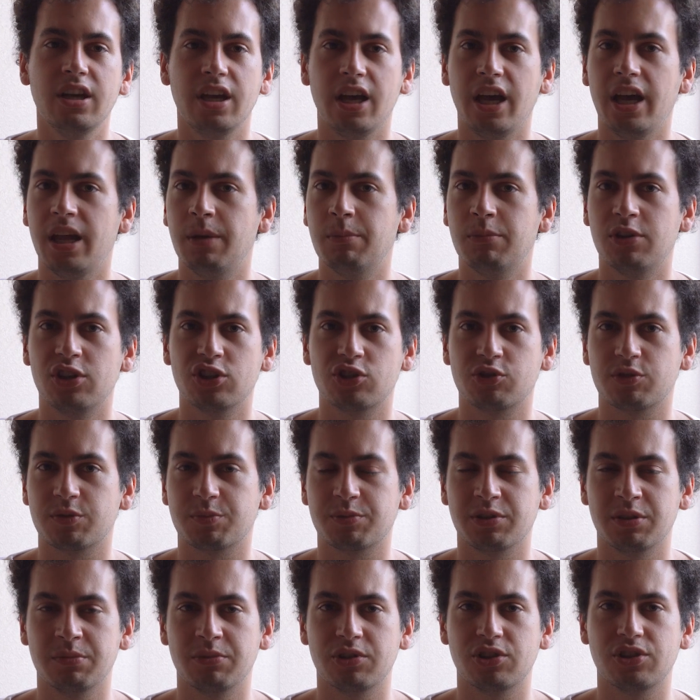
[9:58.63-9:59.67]
And March was
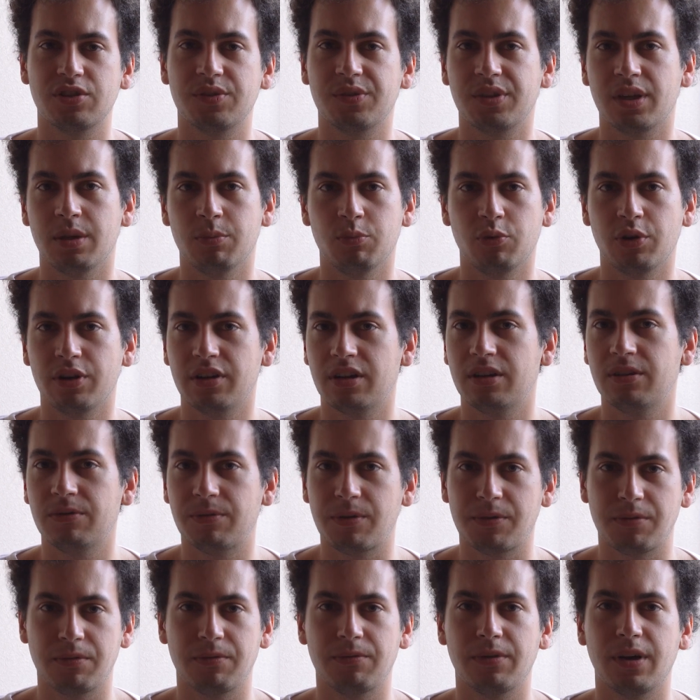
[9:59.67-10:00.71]
pretty much the same,
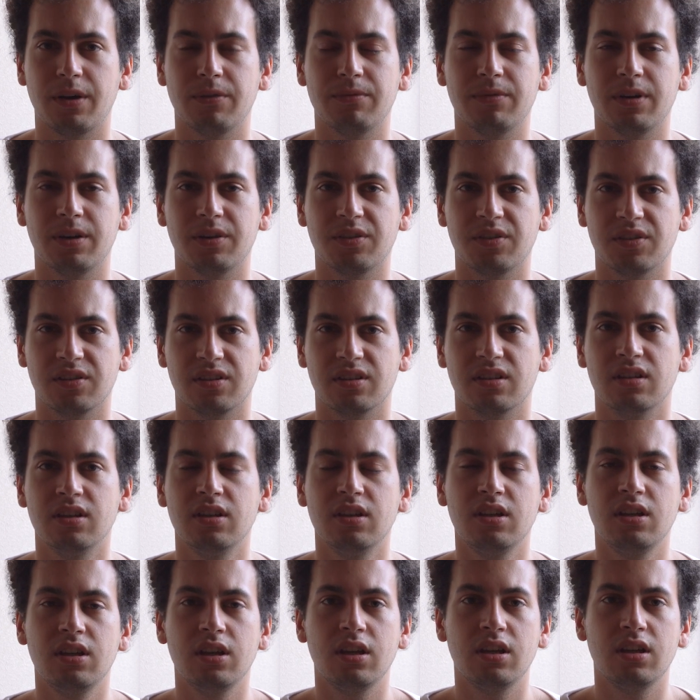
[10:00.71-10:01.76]
155,000
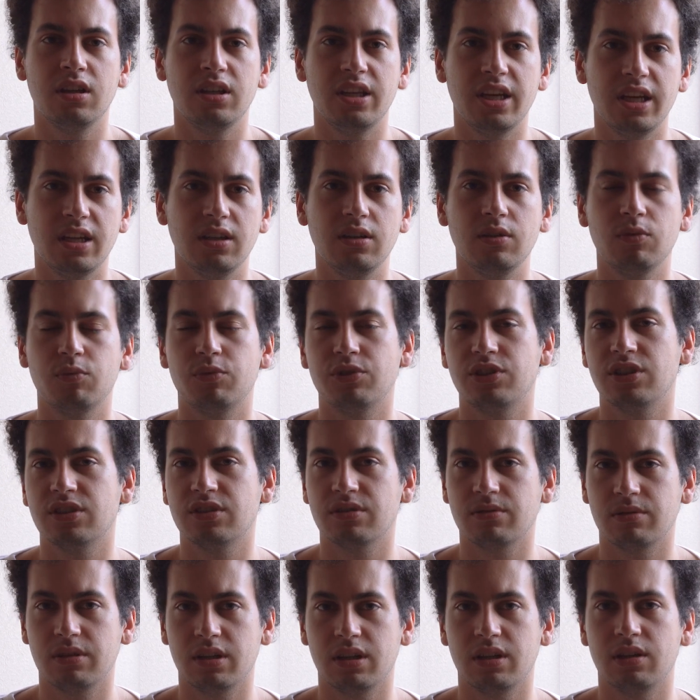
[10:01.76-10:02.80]
yen, which
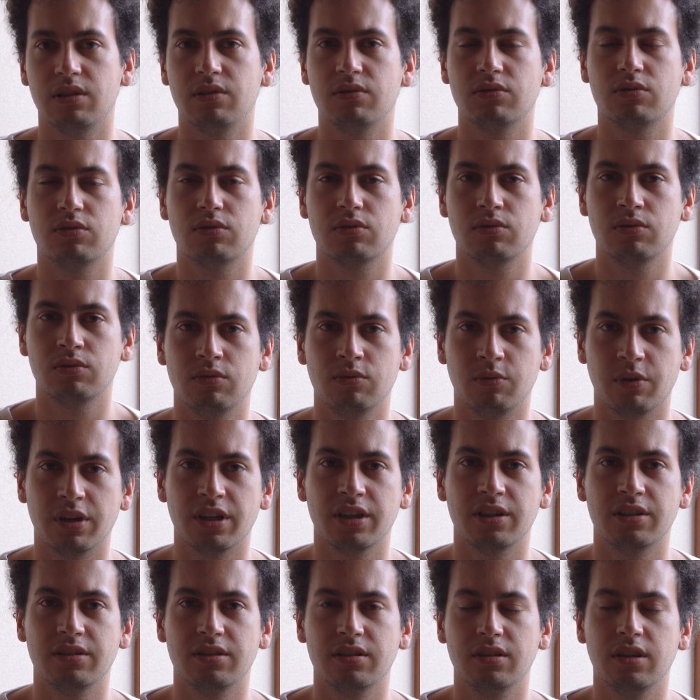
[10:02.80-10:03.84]
is around
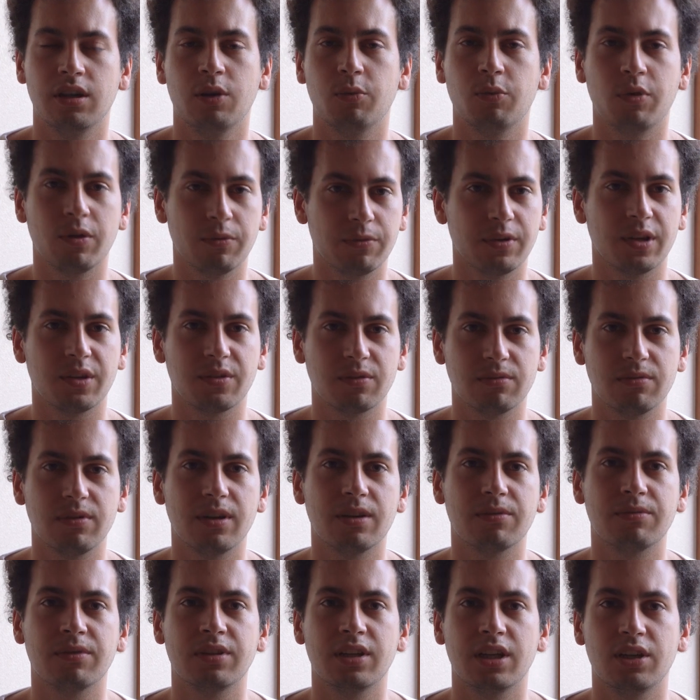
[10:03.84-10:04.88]

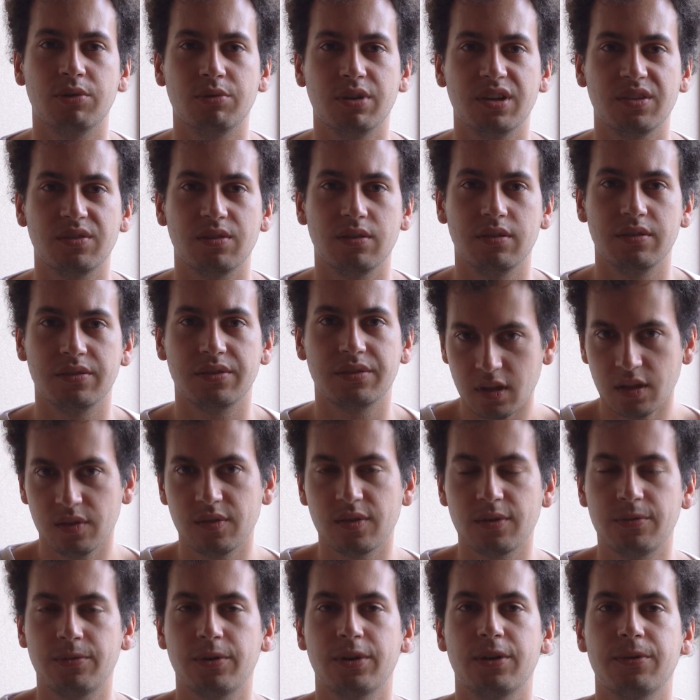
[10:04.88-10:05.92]
1,500 US dollars.
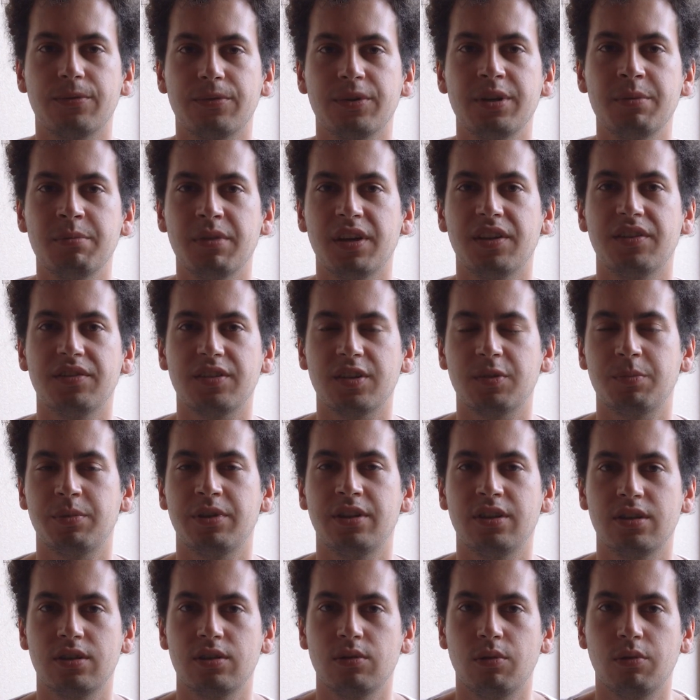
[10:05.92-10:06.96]
So for the 3 months I
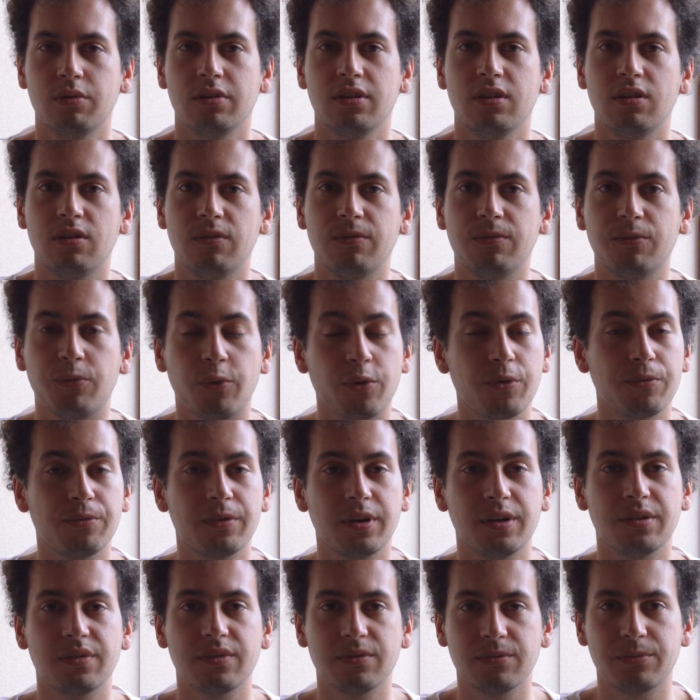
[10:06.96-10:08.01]
spent a total of
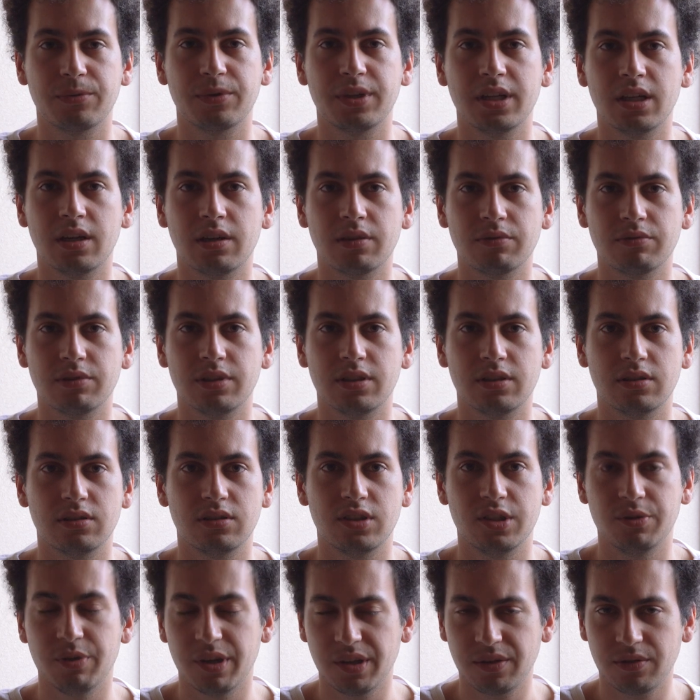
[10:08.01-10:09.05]
4,300
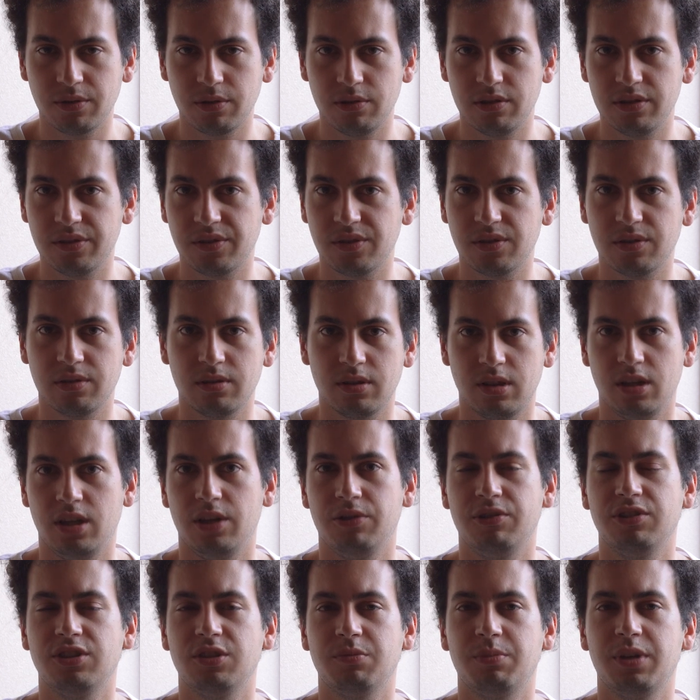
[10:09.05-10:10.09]
US dollars
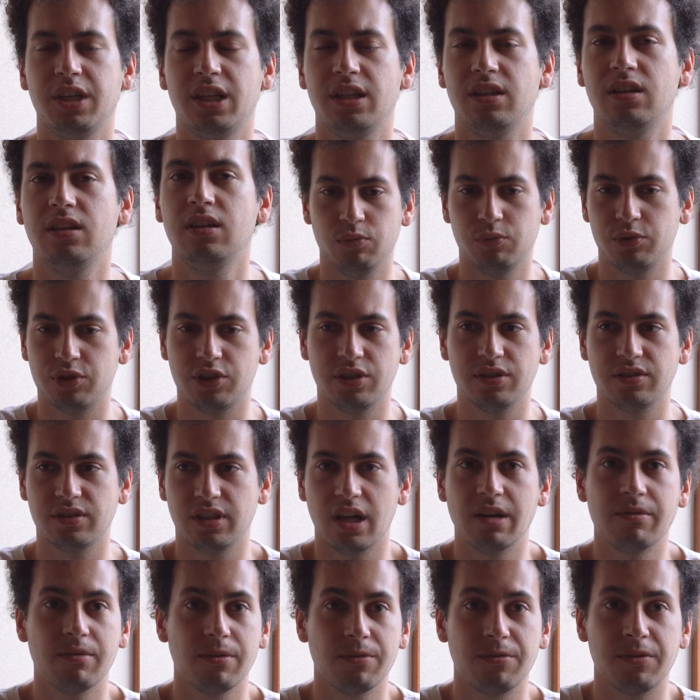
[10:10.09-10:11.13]
here in Japan, which is
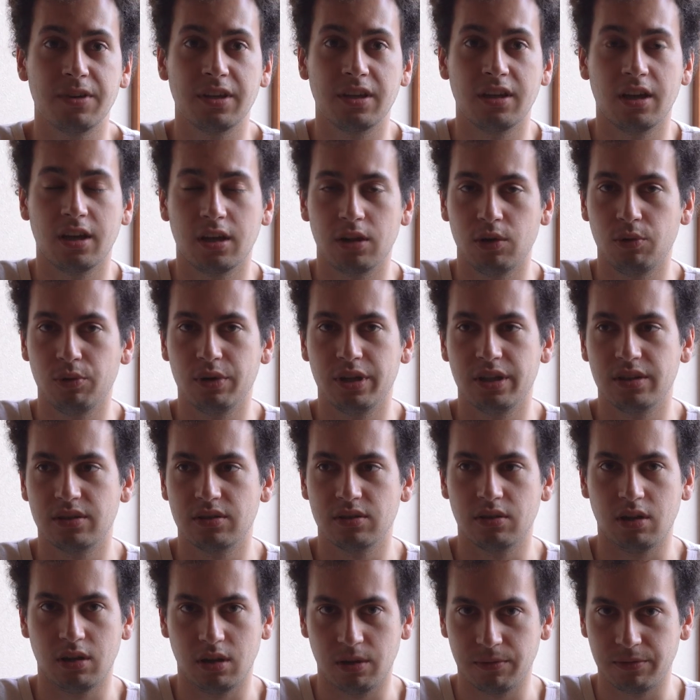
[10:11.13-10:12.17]
everything included,
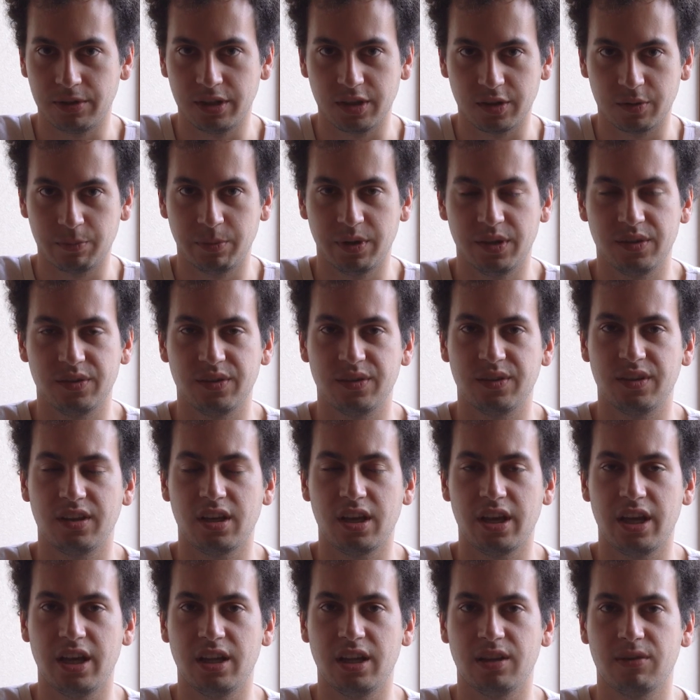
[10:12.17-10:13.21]
all of the expenses that
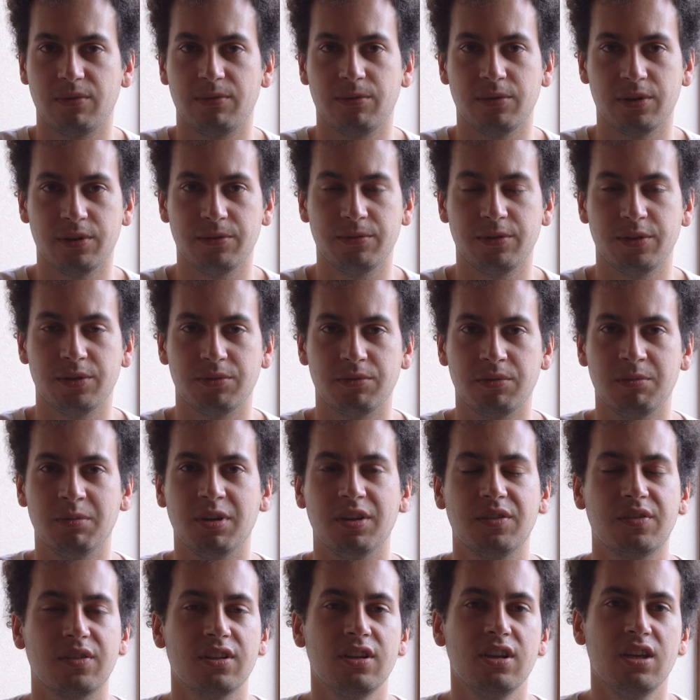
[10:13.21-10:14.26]
I had for the first 3 months.